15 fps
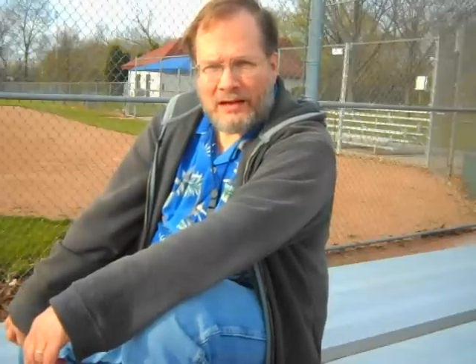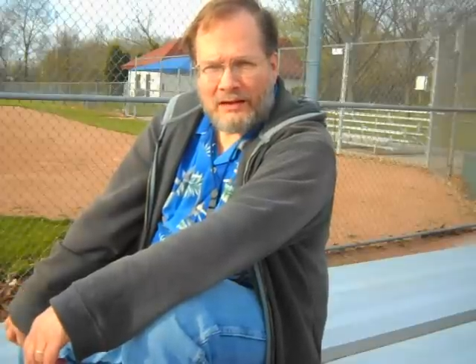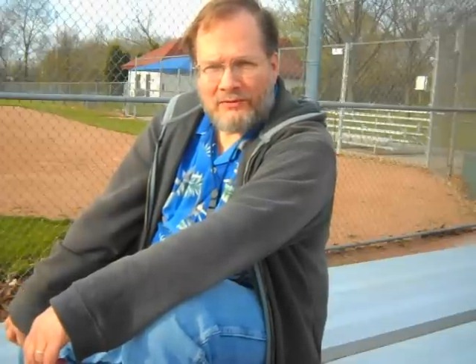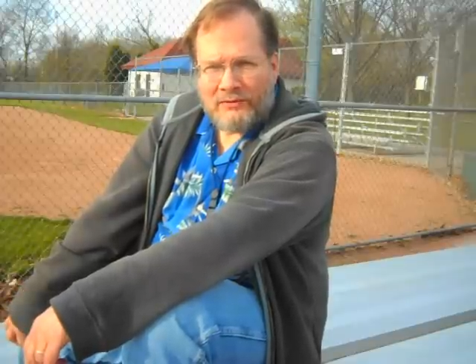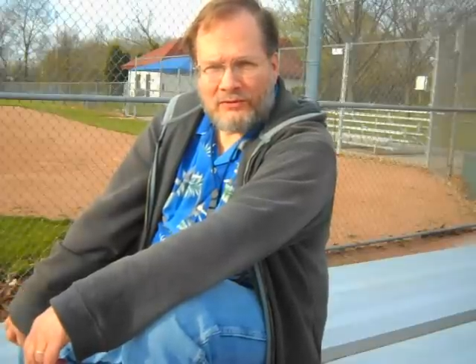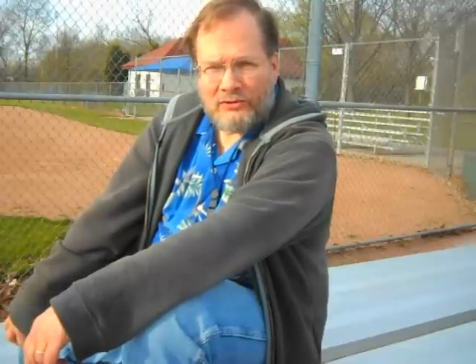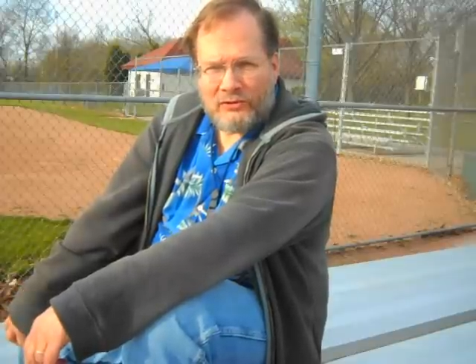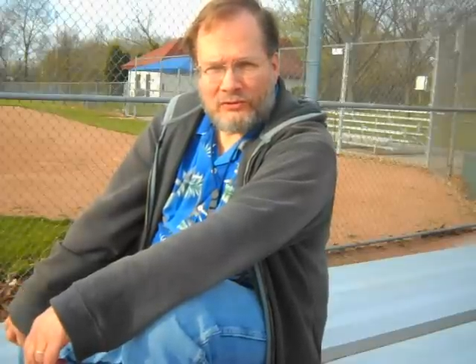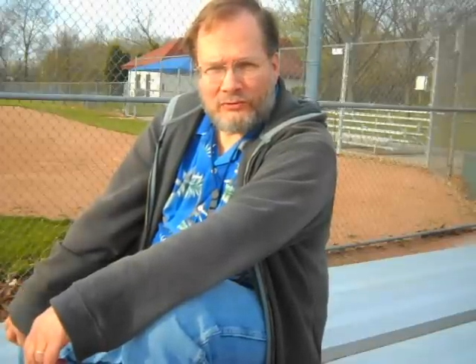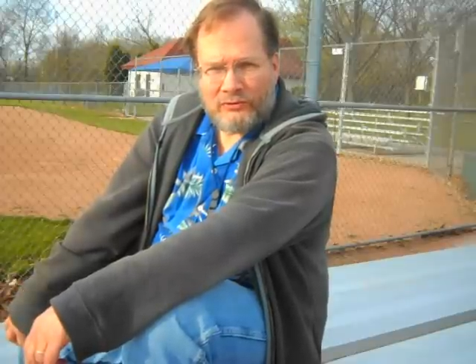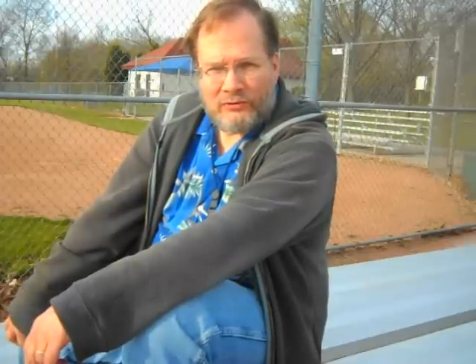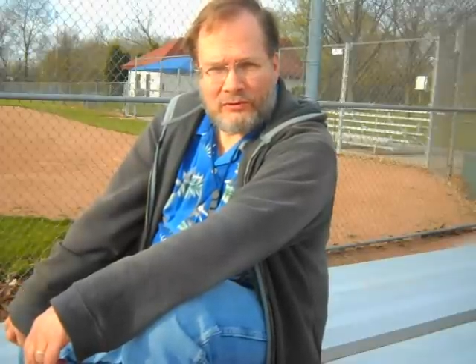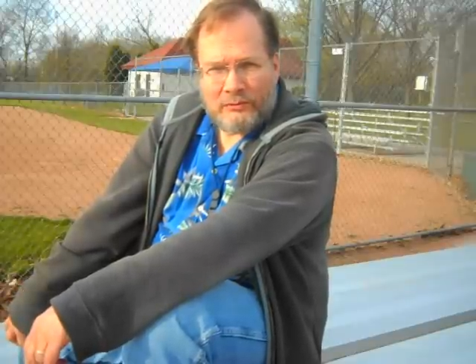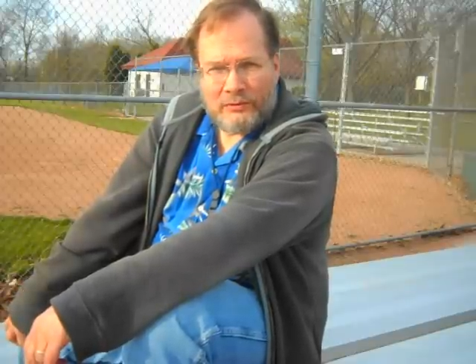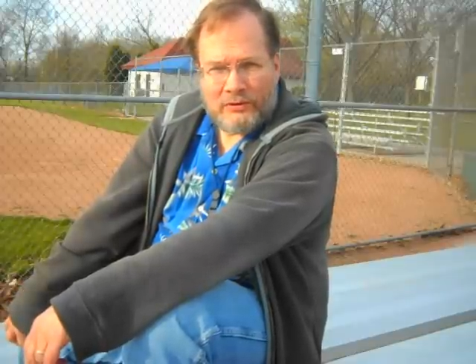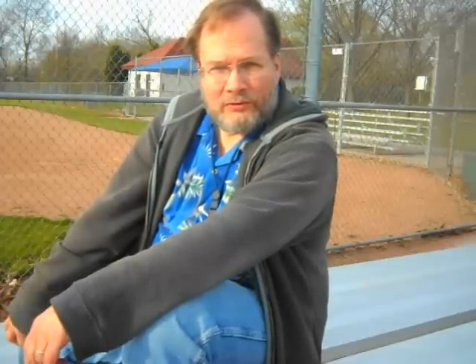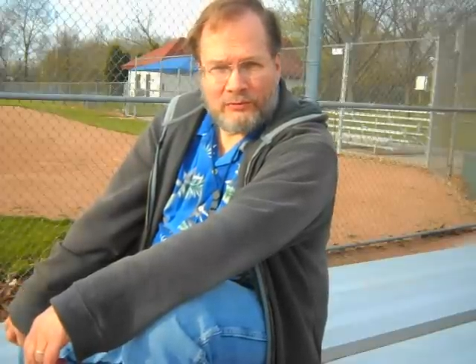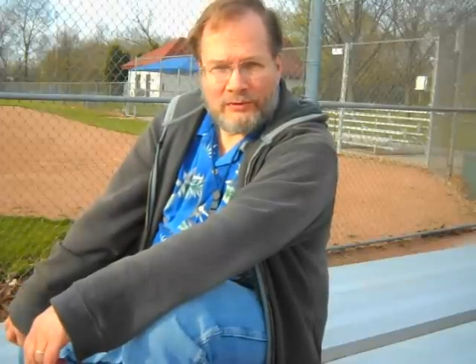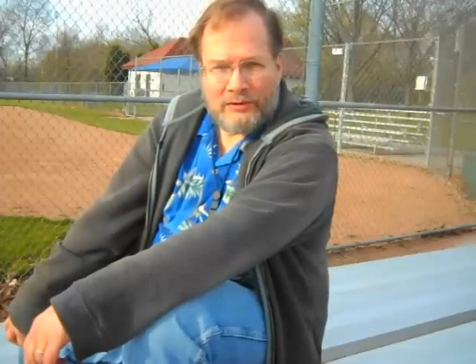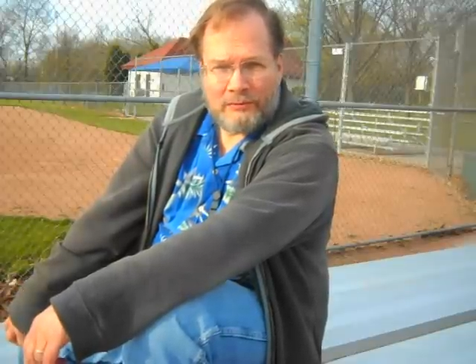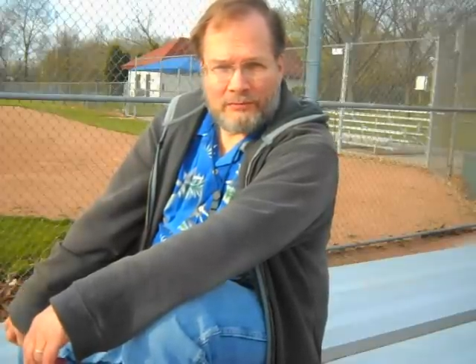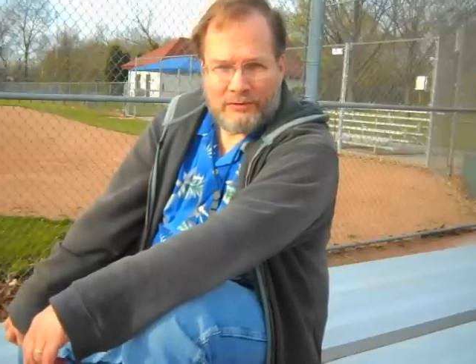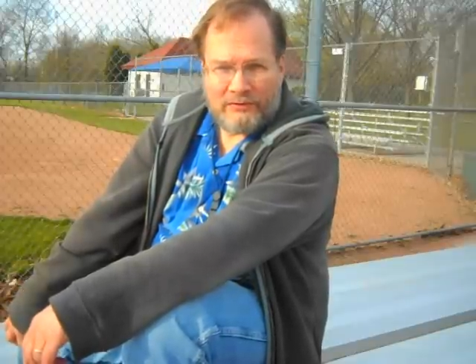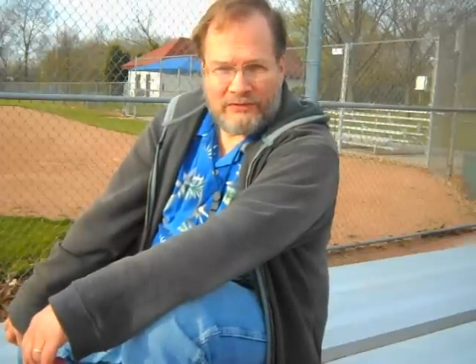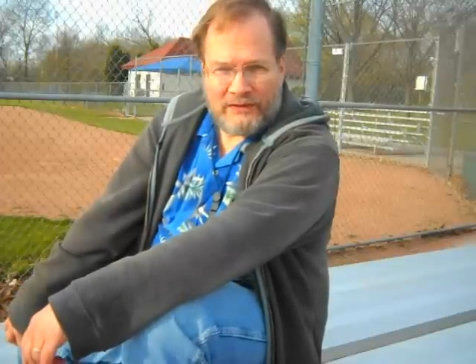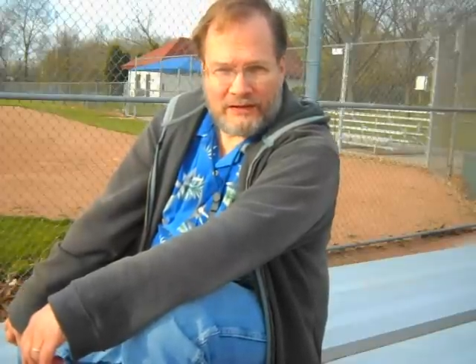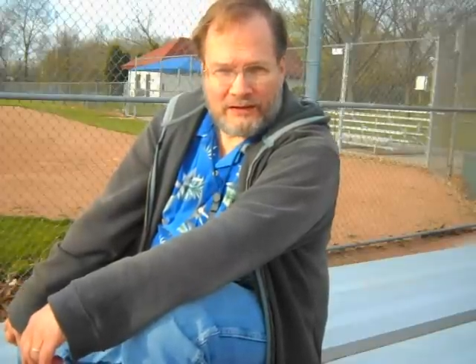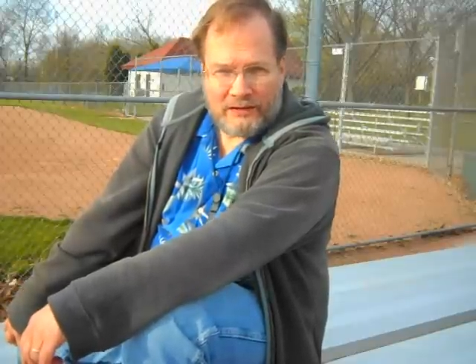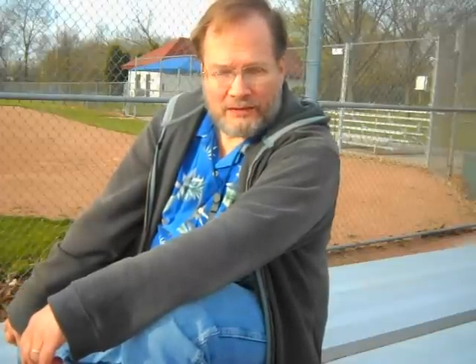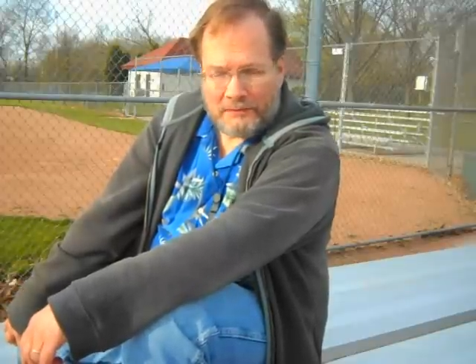Constitution, which we
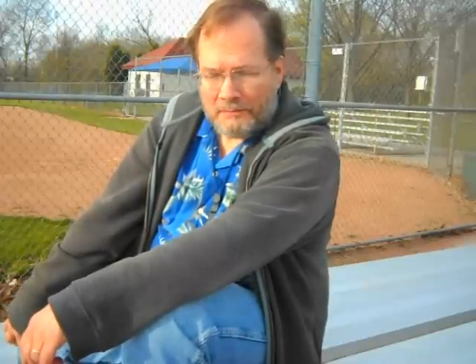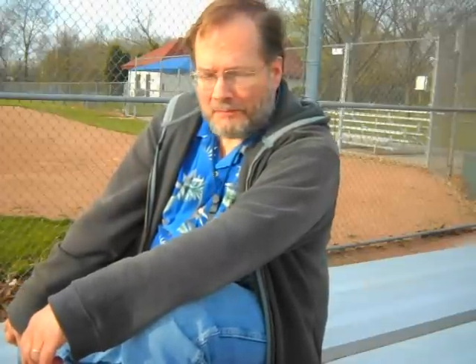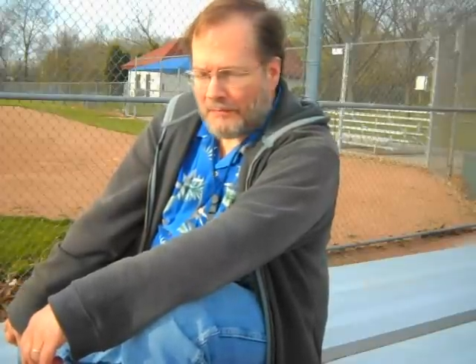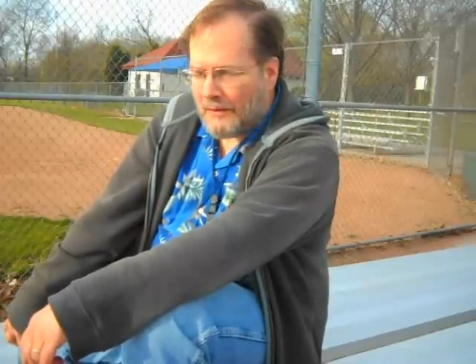revere,